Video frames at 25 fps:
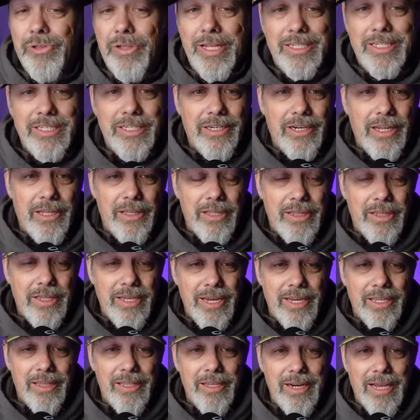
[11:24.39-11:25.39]
So that's another
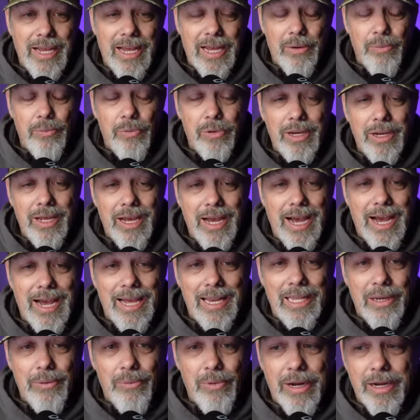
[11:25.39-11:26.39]
thing that I would
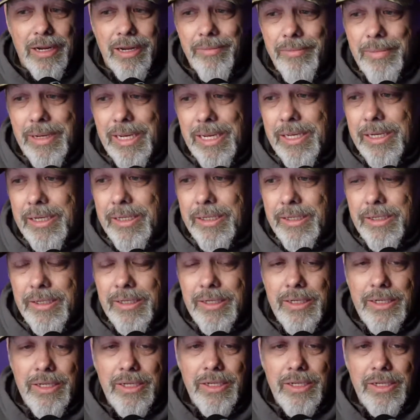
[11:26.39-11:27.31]
highly recommend.